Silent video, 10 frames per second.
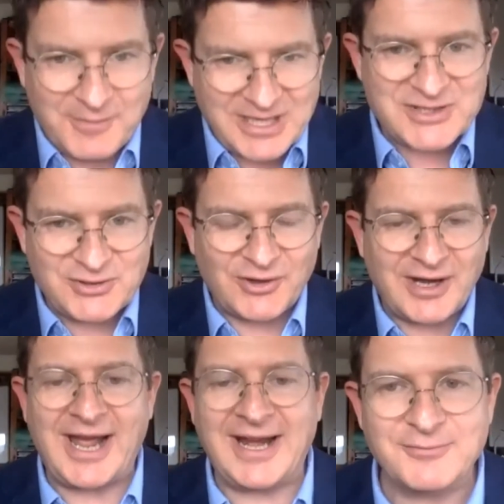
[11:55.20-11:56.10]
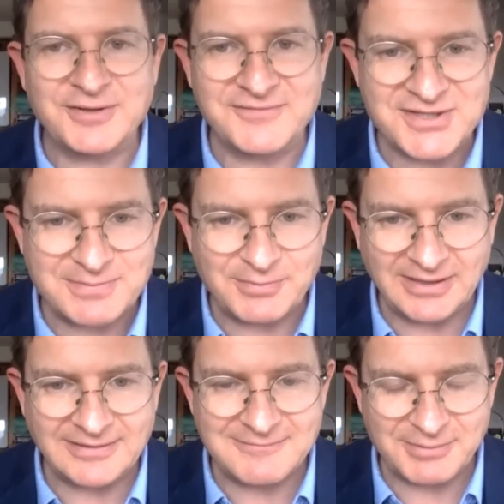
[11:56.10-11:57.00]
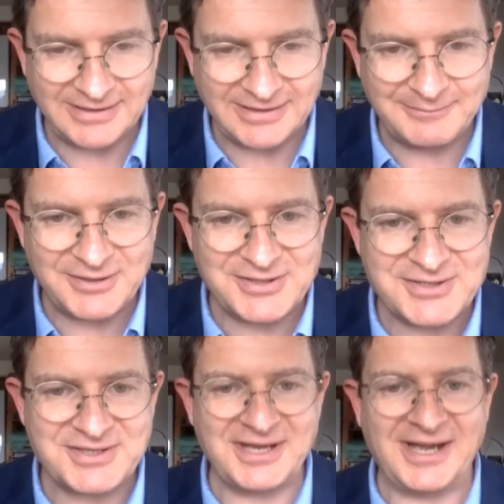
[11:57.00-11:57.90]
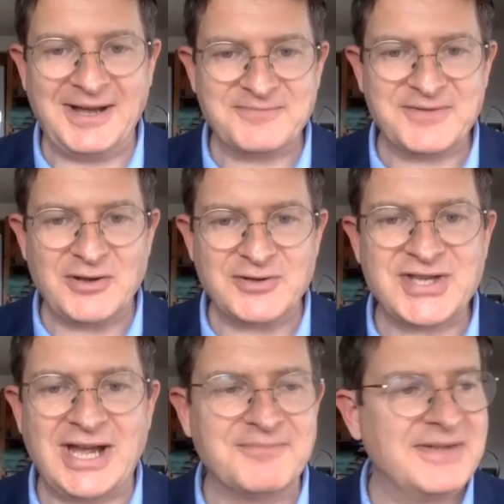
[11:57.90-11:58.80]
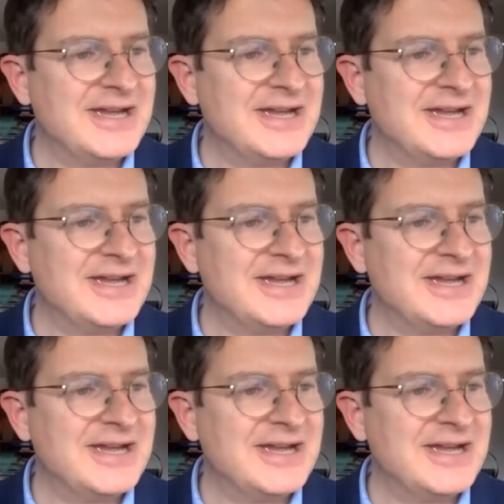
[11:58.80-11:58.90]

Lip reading: for my story, and it would have disappeared completely because, some